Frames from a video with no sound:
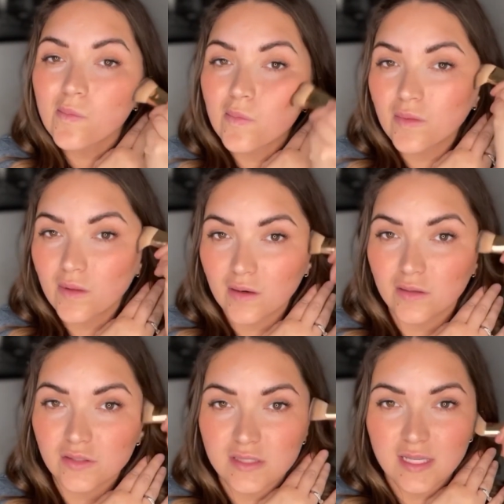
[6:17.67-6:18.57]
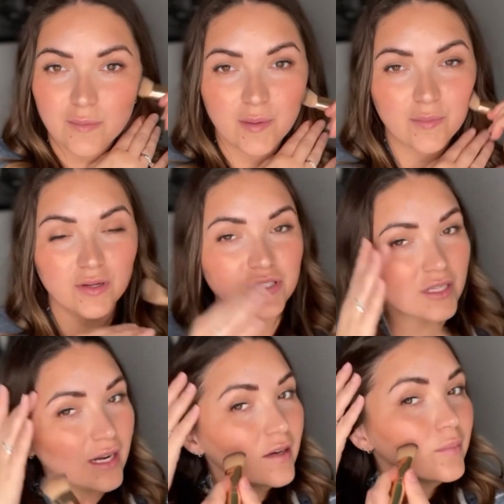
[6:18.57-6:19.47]
And then I'll just take my brush and
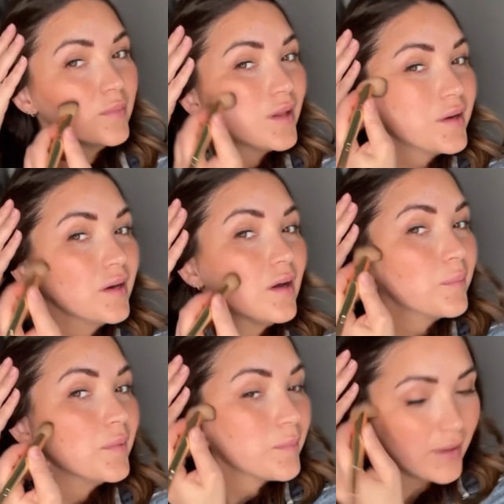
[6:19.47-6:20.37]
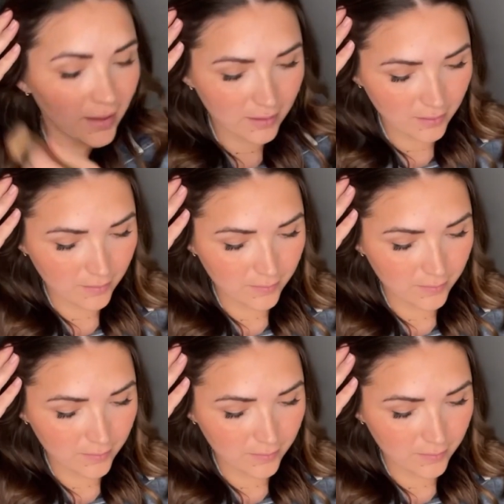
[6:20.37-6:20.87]
kind of blend it up and back.